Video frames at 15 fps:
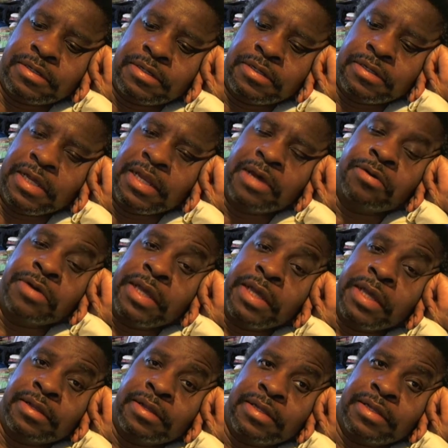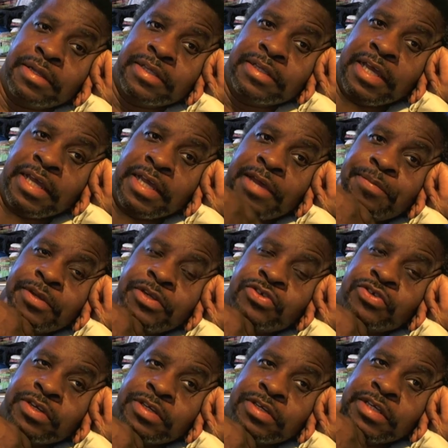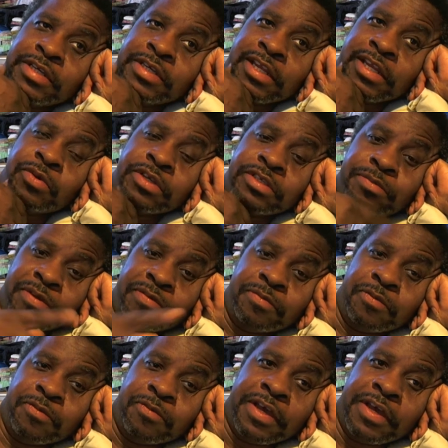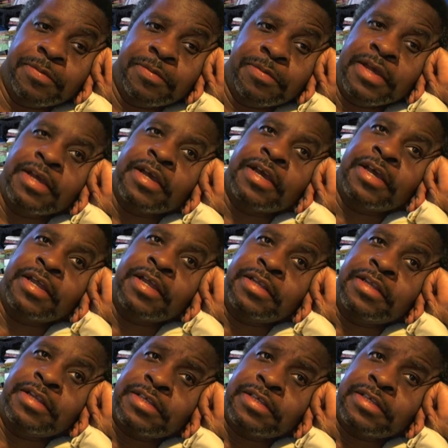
Like I said, I'm interested in seeing the Will Smith movie. I could it does